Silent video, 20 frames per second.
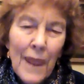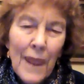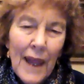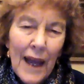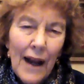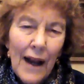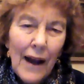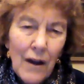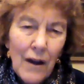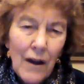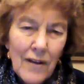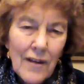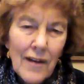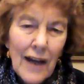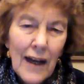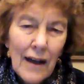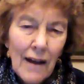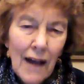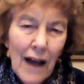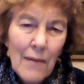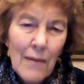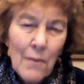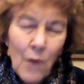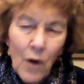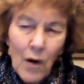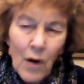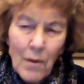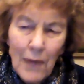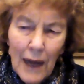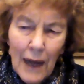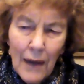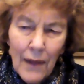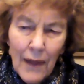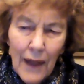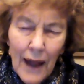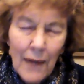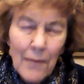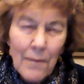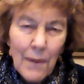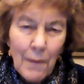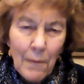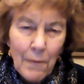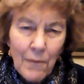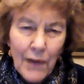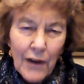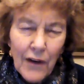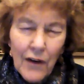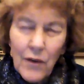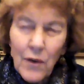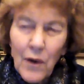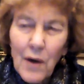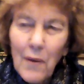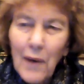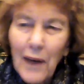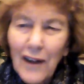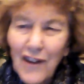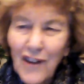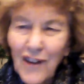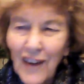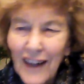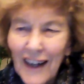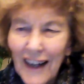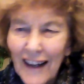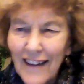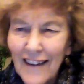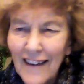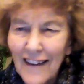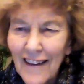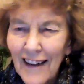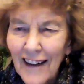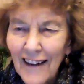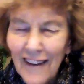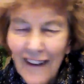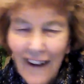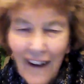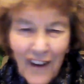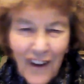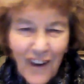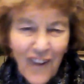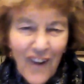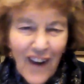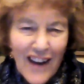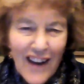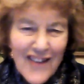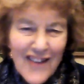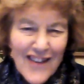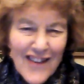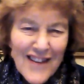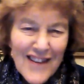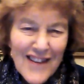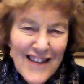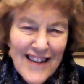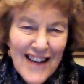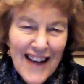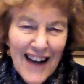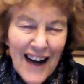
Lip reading: And I could say a lot more about that, but I just want to make sure I get to the other questions.